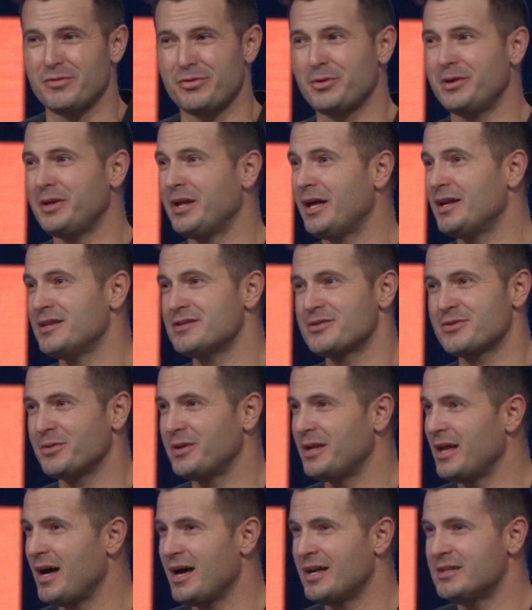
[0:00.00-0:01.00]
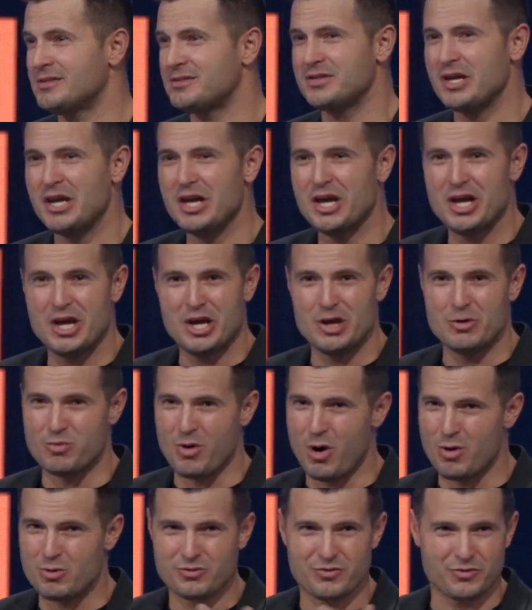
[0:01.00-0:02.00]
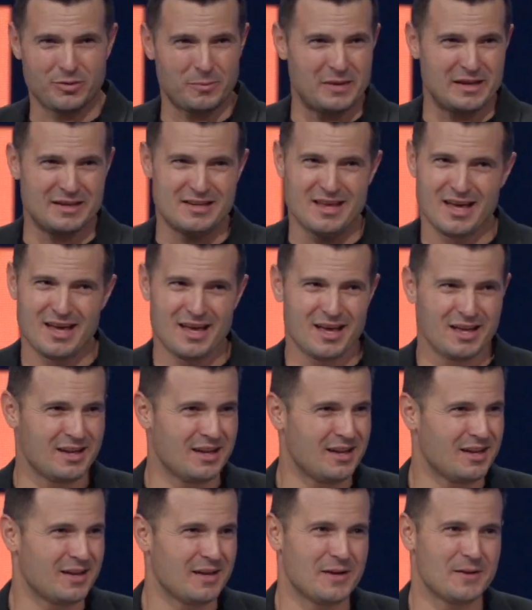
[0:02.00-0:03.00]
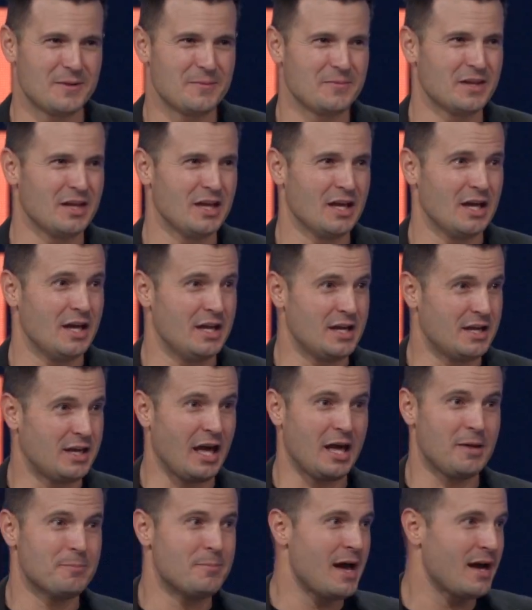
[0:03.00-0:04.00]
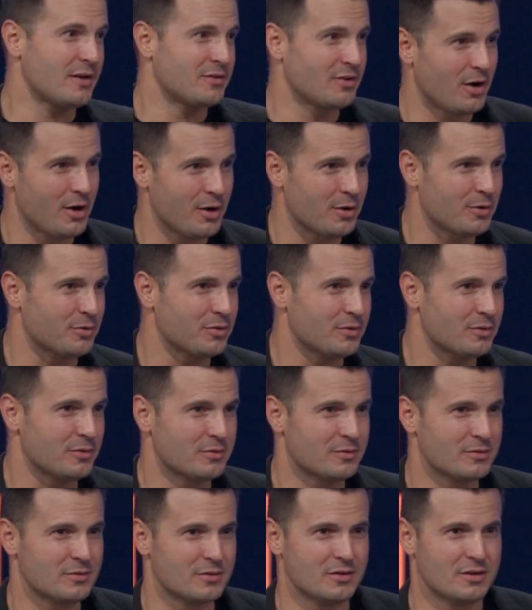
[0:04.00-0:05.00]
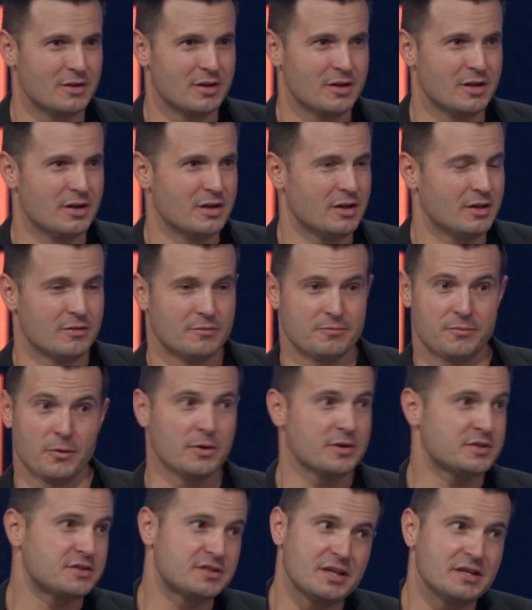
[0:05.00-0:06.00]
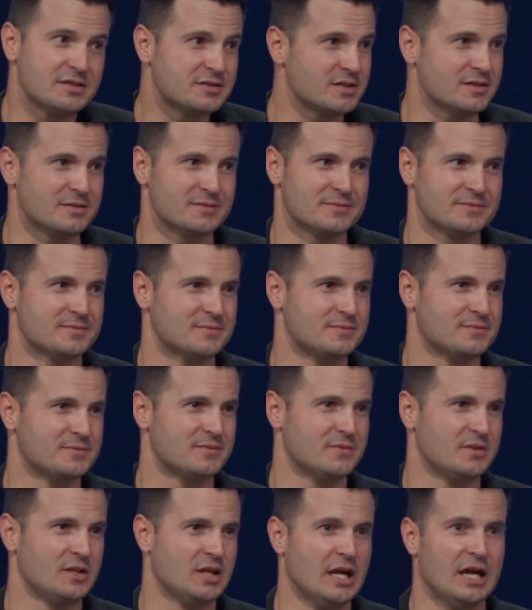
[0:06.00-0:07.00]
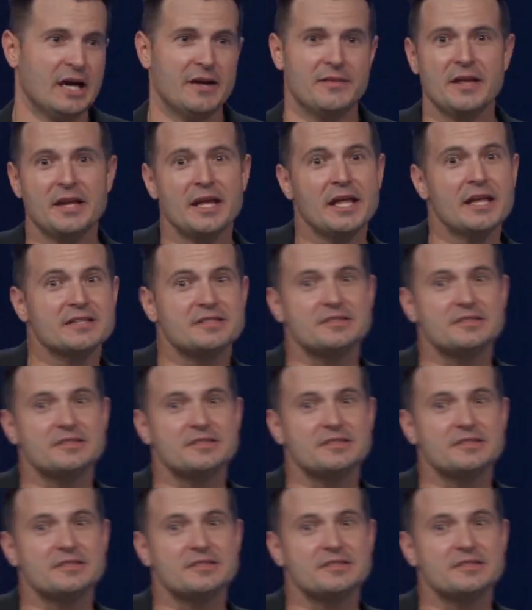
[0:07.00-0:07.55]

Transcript: of 3 days, 3 nights. He rose from the dead. And he came back to earth for a season. And then he